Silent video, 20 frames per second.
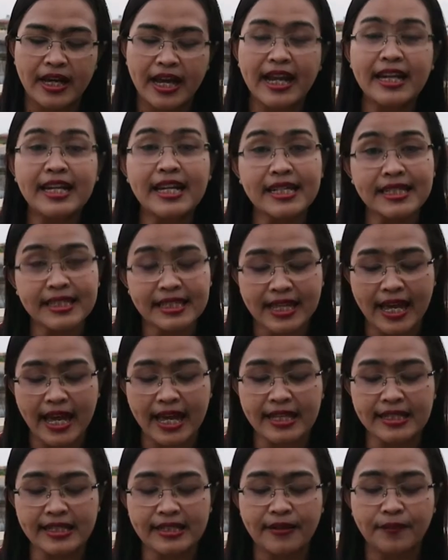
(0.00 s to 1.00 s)
In this
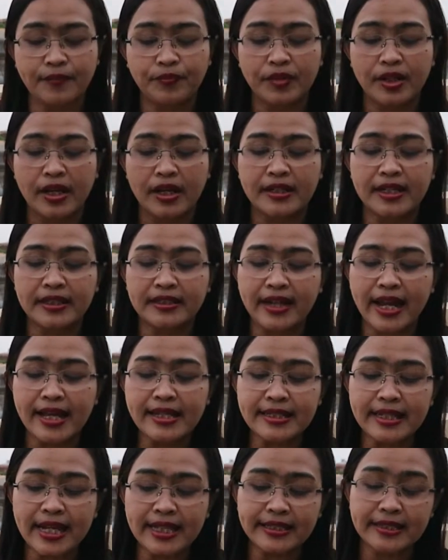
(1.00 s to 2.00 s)
case, the
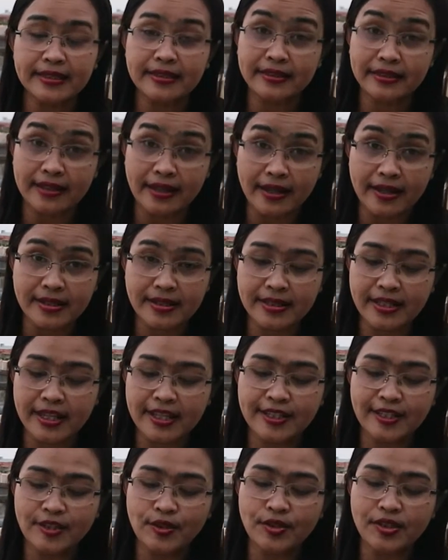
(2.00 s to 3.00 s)
translator task
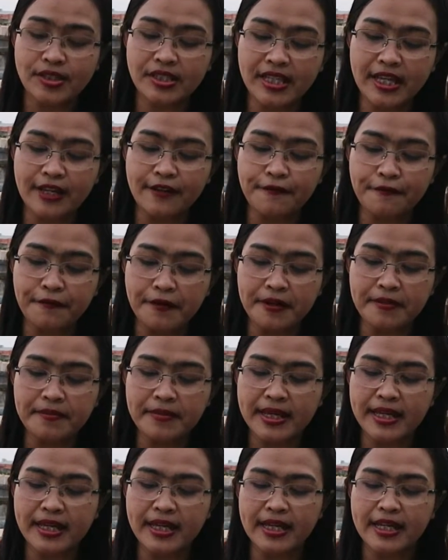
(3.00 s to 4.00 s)
is to stick
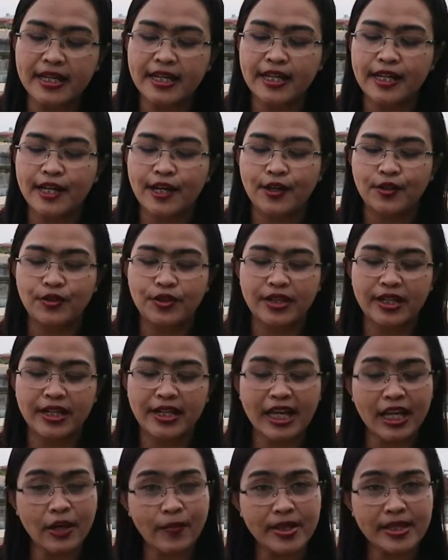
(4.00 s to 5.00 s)
firmly to the
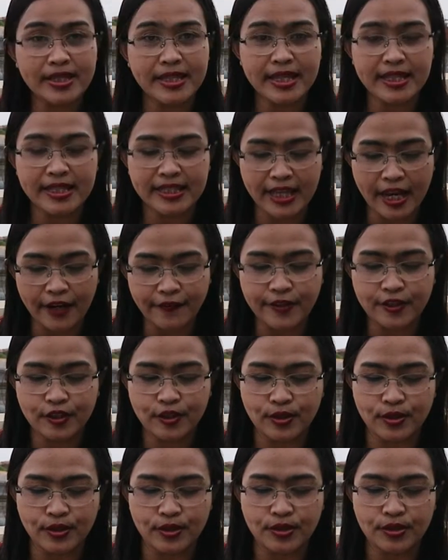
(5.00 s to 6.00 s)
linguistic
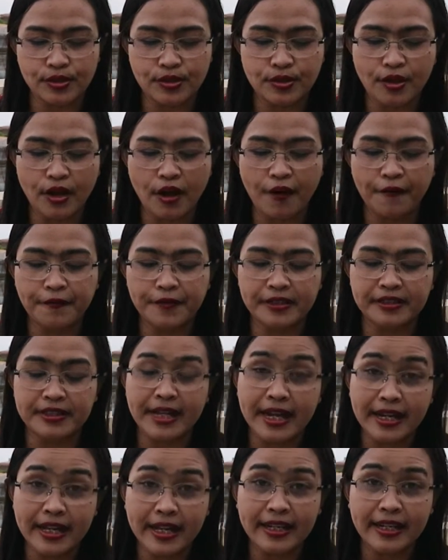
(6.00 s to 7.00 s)
servitudes of the
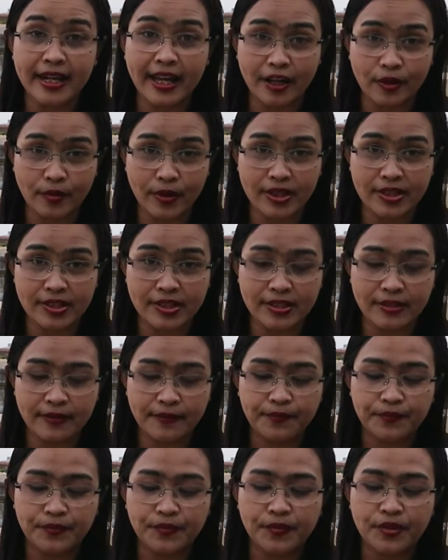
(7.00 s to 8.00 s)
target language.
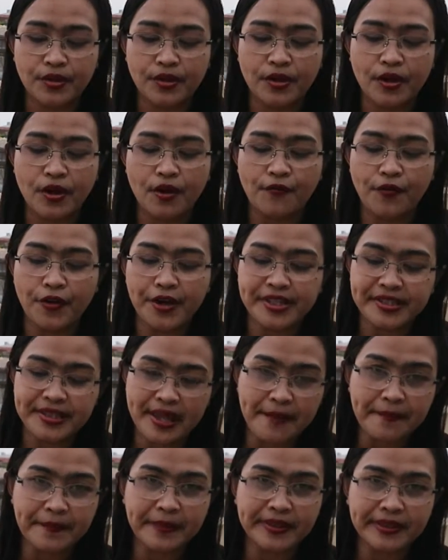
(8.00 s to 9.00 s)
For
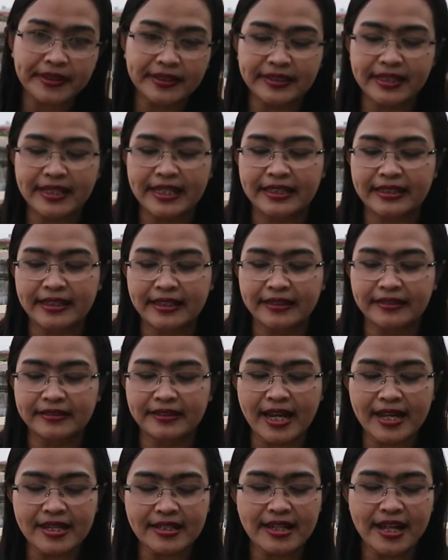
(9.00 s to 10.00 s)
example, the literal
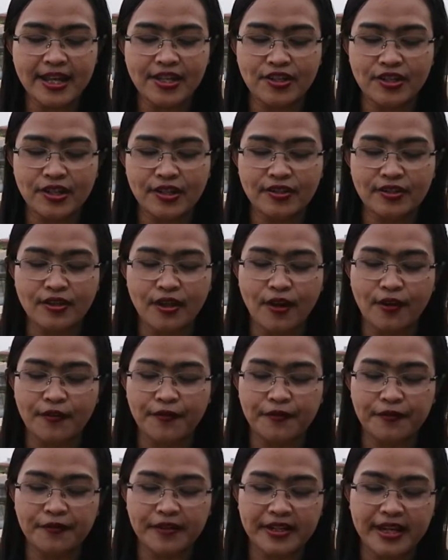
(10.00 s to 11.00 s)
translations of
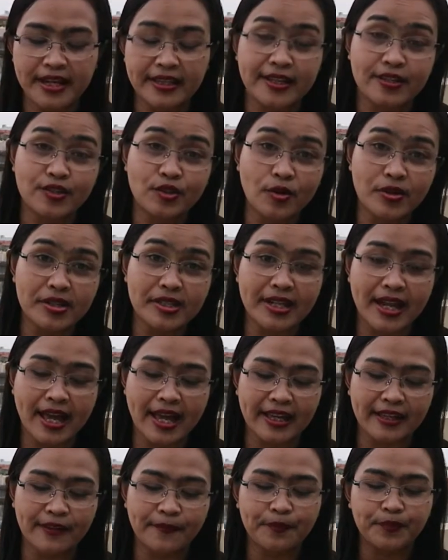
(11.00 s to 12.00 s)
data source
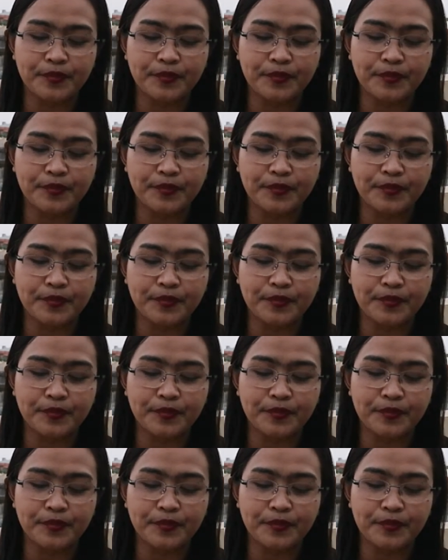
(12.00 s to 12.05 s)
like